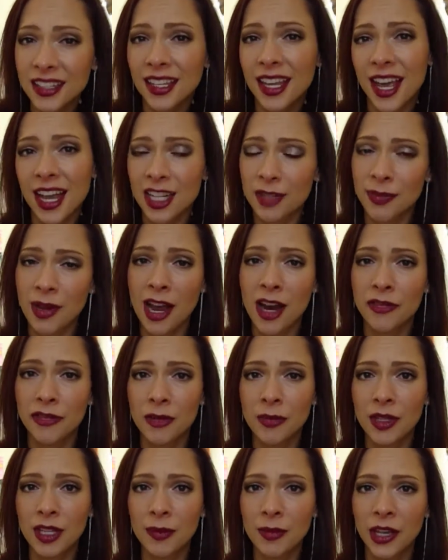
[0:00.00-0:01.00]
cash back
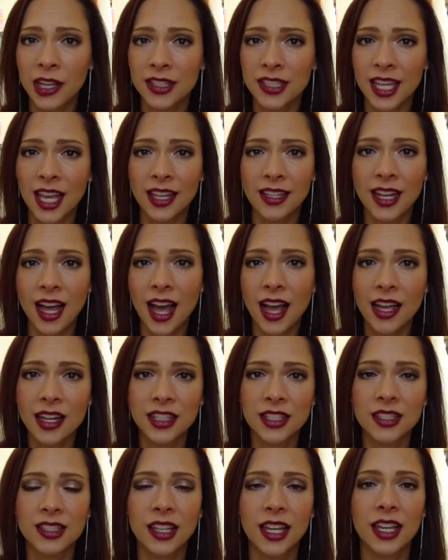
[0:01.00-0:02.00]
from Ebates, and I
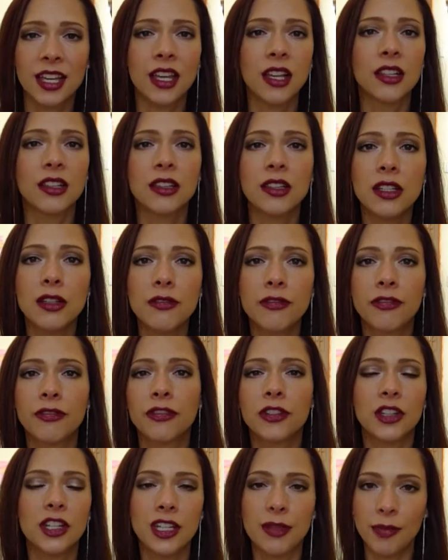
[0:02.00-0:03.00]
just like live
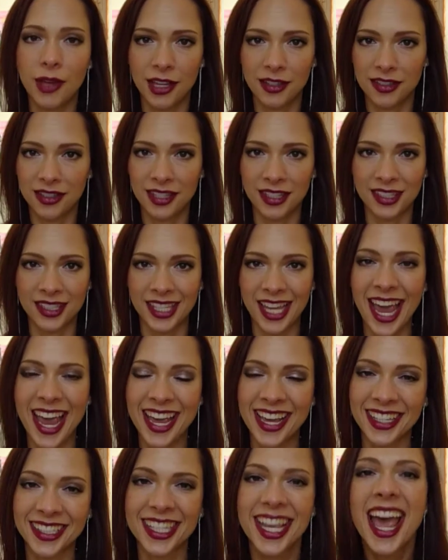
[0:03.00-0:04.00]
for Ebates these
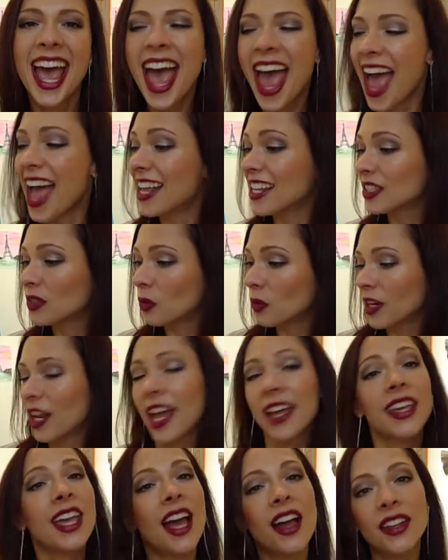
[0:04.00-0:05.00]
days. And when
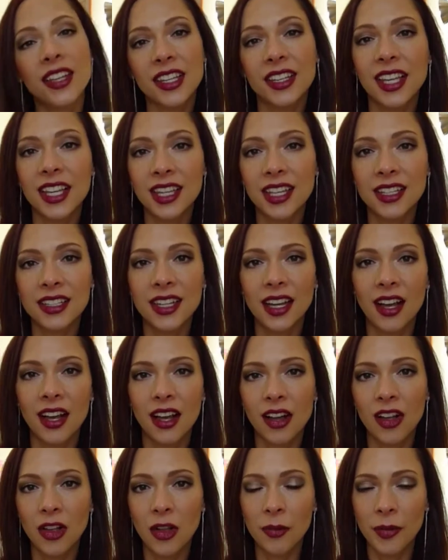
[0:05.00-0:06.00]
I calculated
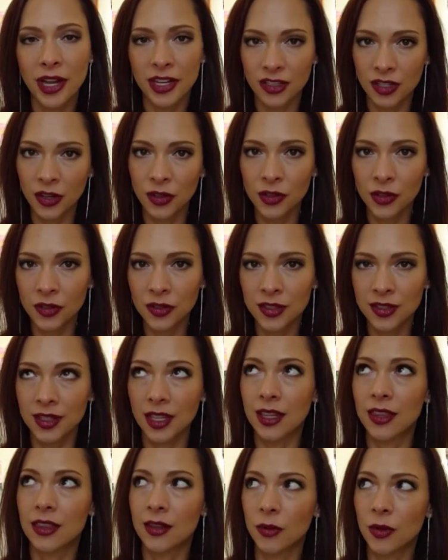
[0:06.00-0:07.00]
all my totals,
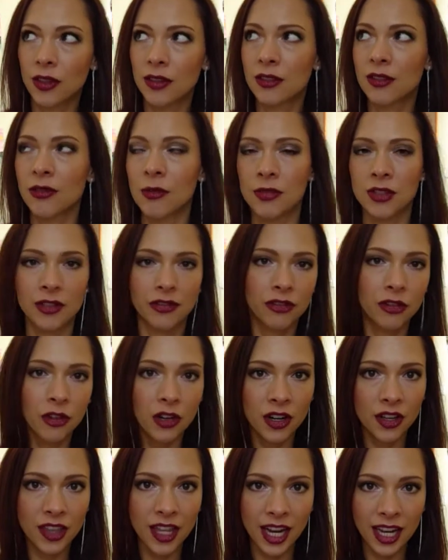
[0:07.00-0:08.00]
like the ones from
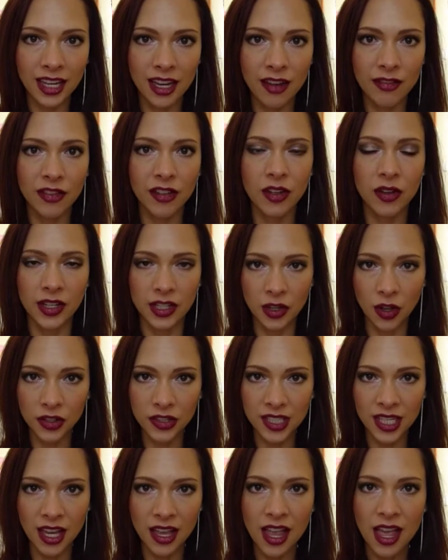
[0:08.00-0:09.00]
Sephora that I gave you and
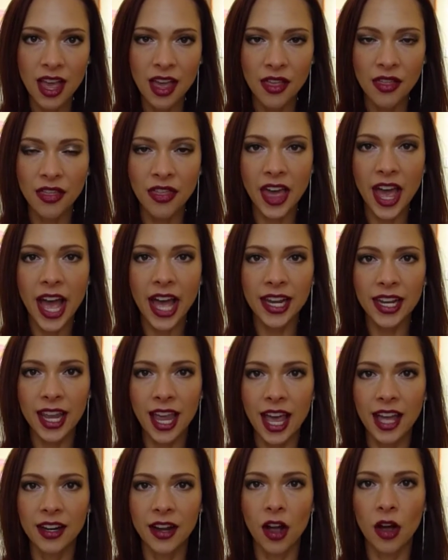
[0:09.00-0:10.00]
Ulta, that
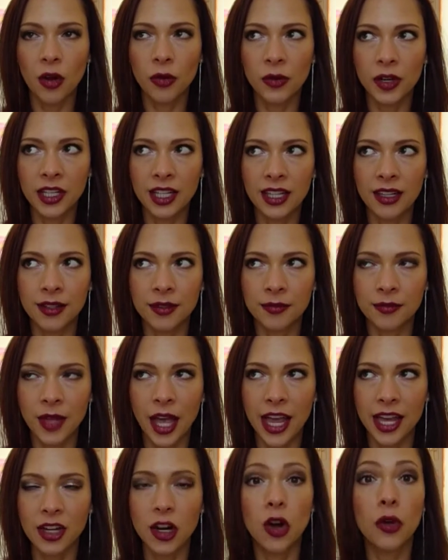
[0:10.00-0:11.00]
had already
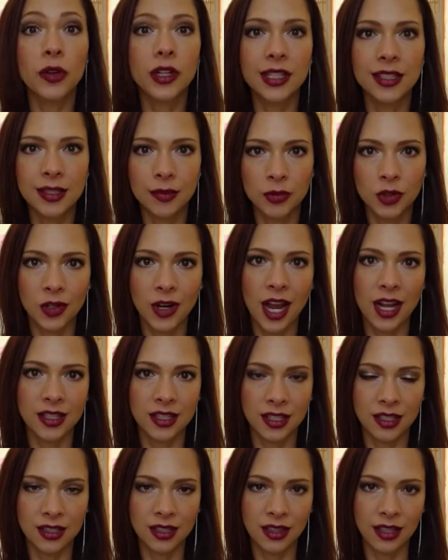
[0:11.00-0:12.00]
I had already
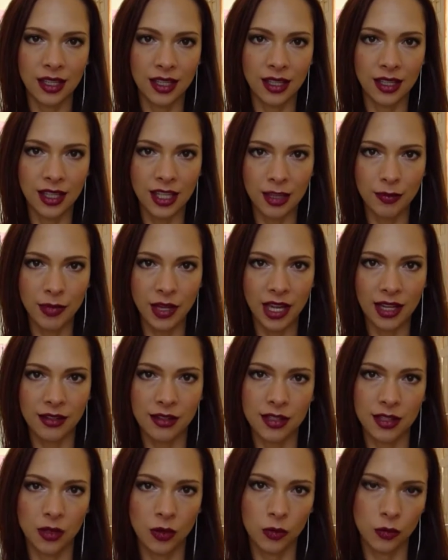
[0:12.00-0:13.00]
subtracted the Ebates
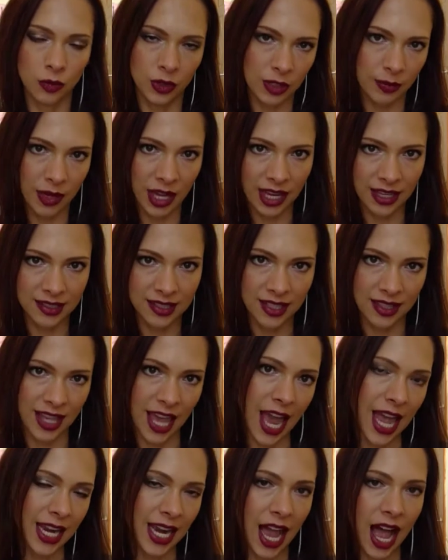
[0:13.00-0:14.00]
rebates
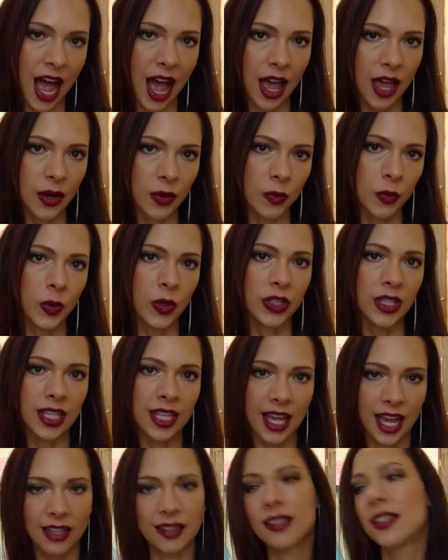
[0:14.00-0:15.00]
that I would
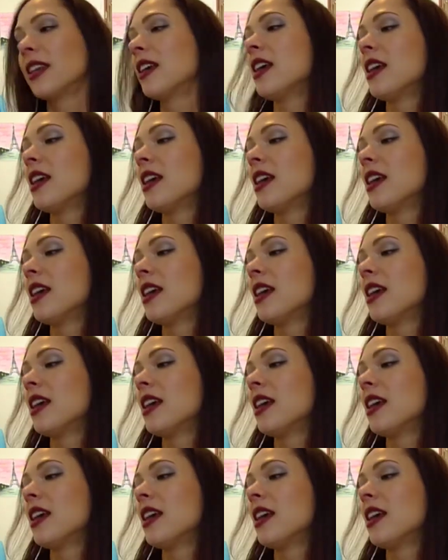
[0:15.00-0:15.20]
get.